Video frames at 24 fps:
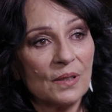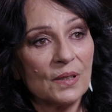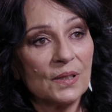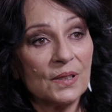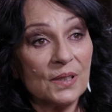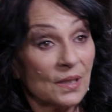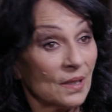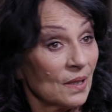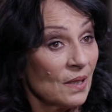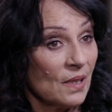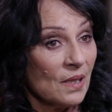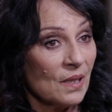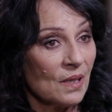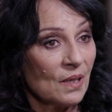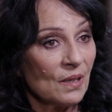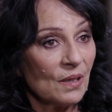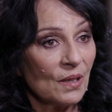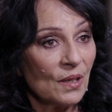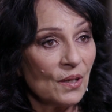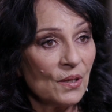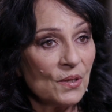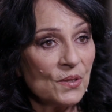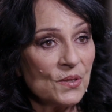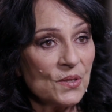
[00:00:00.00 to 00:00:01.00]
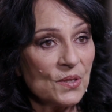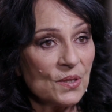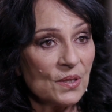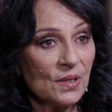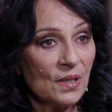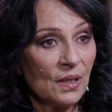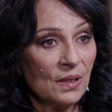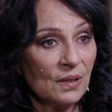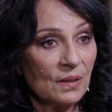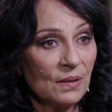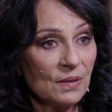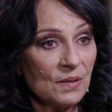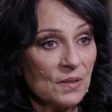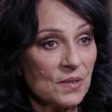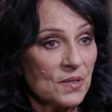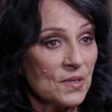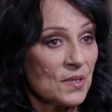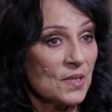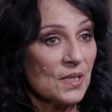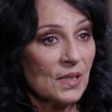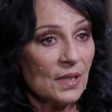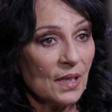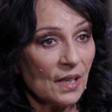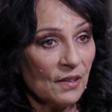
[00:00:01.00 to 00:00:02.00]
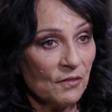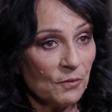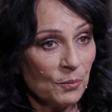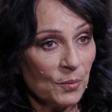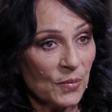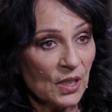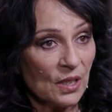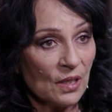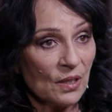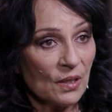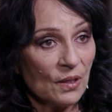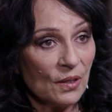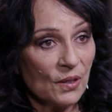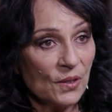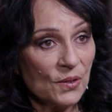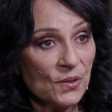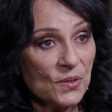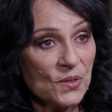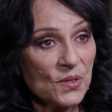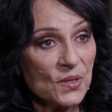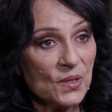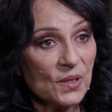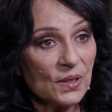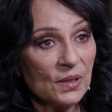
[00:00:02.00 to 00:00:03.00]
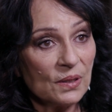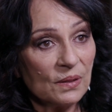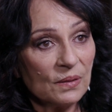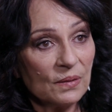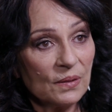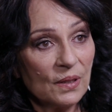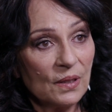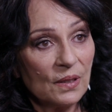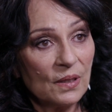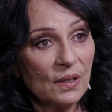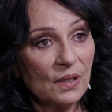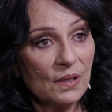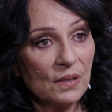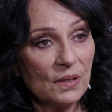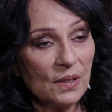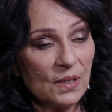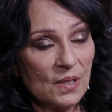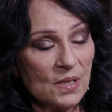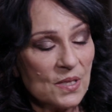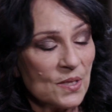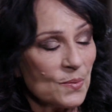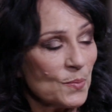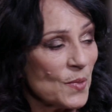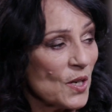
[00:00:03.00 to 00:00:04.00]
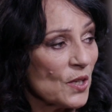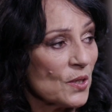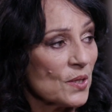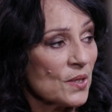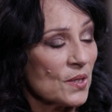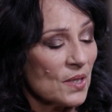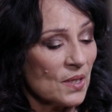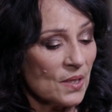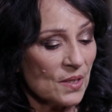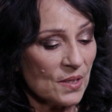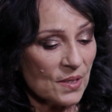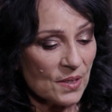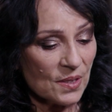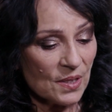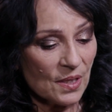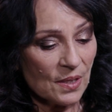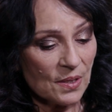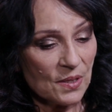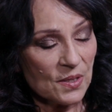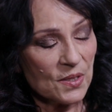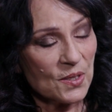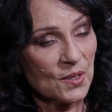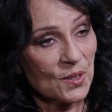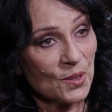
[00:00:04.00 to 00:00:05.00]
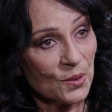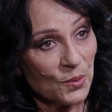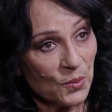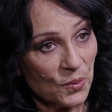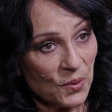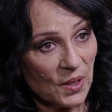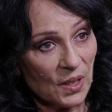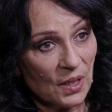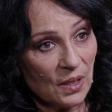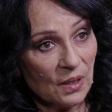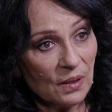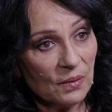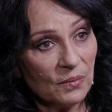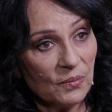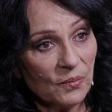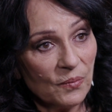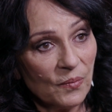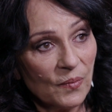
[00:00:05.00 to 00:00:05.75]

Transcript: didn't get closed and still haven't been closed, and the disparities are still there.